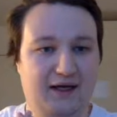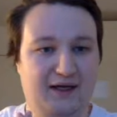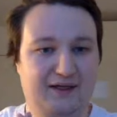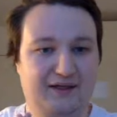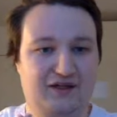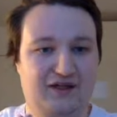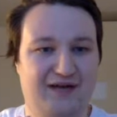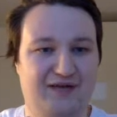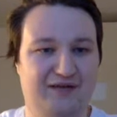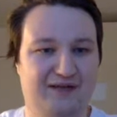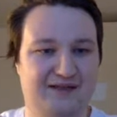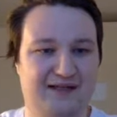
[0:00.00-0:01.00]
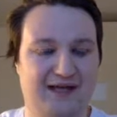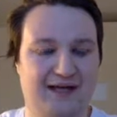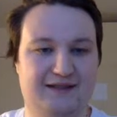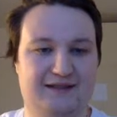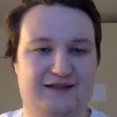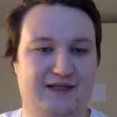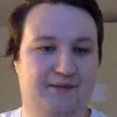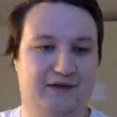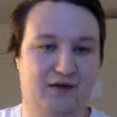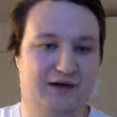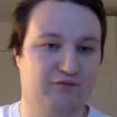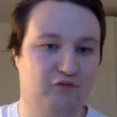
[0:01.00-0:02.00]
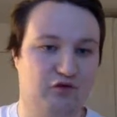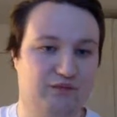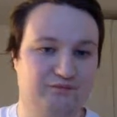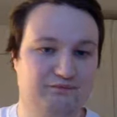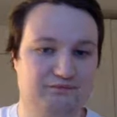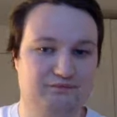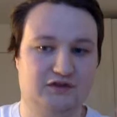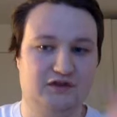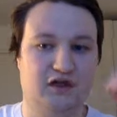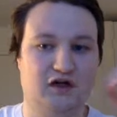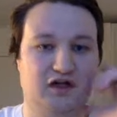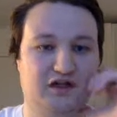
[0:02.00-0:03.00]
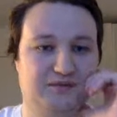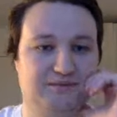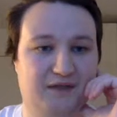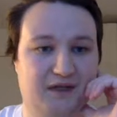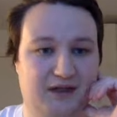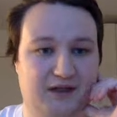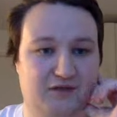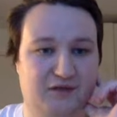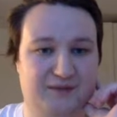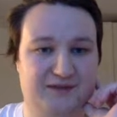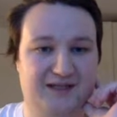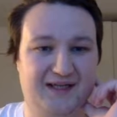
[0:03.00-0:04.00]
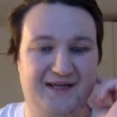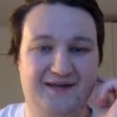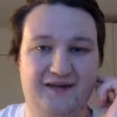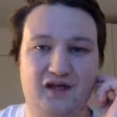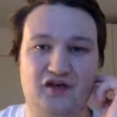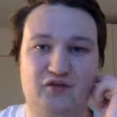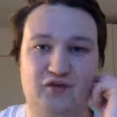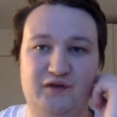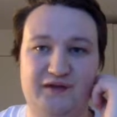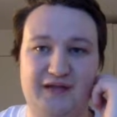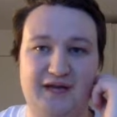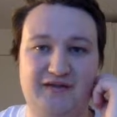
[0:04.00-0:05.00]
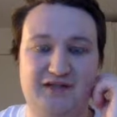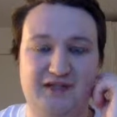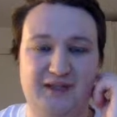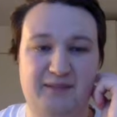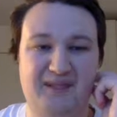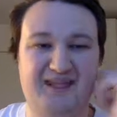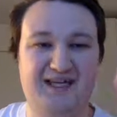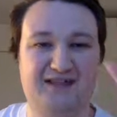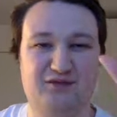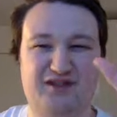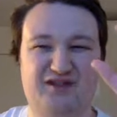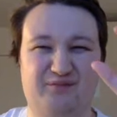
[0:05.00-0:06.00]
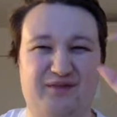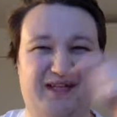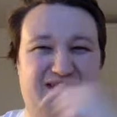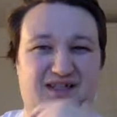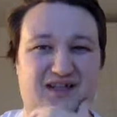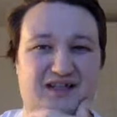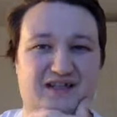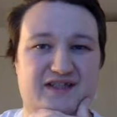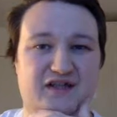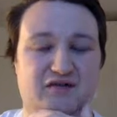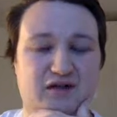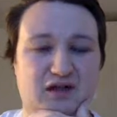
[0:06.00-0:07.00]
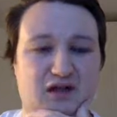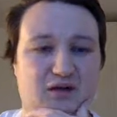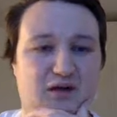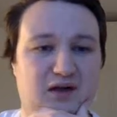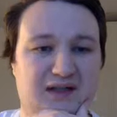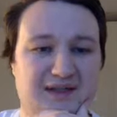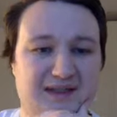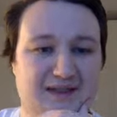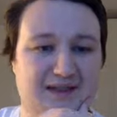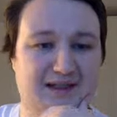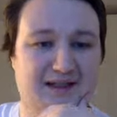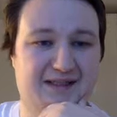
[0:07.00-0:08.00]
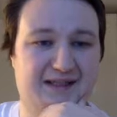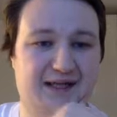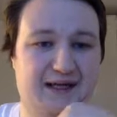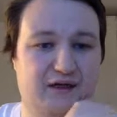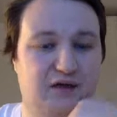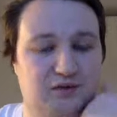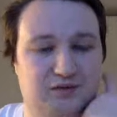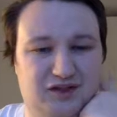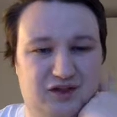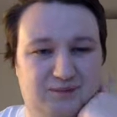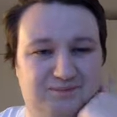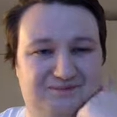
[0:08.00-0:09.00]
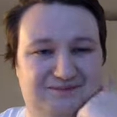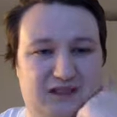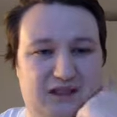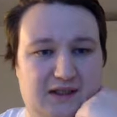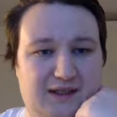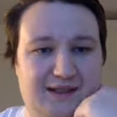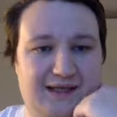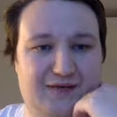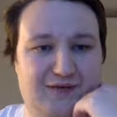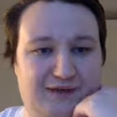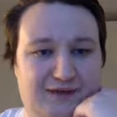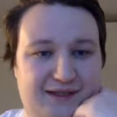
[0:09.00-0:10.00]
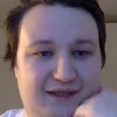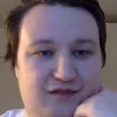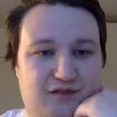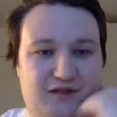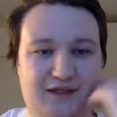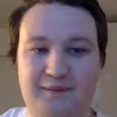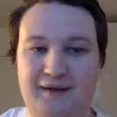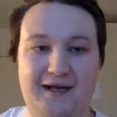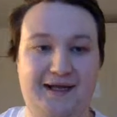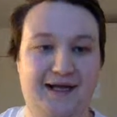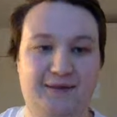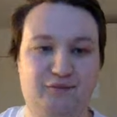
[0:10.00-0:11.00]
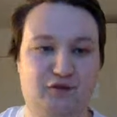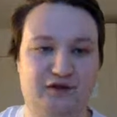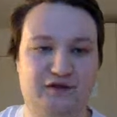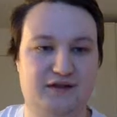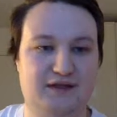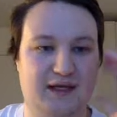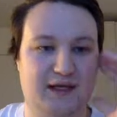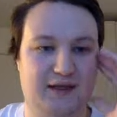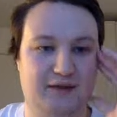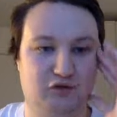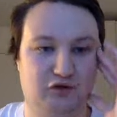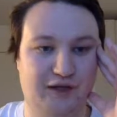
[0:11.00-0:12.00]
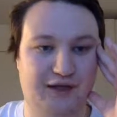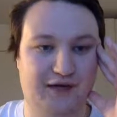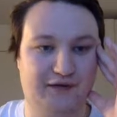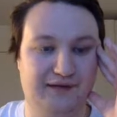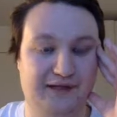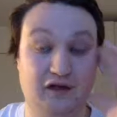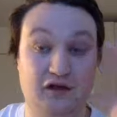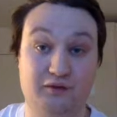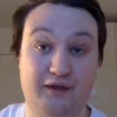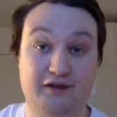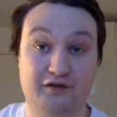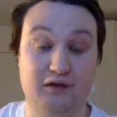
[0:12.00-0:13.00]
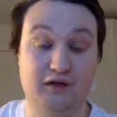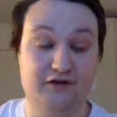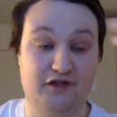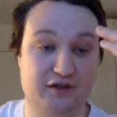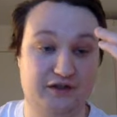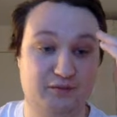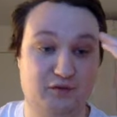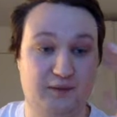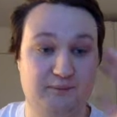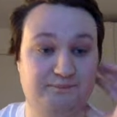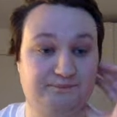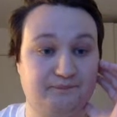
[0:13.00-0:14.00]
you can't really say. It's a shame they don't have more cigars. That's what I'm saying. And then the other one they have is a Demitas, which is basically a cigarillo, a cigarillo. So can't really say too much. I mean, I can't put El Rey del Mundo higher than that, although I do love the Choix Supreme.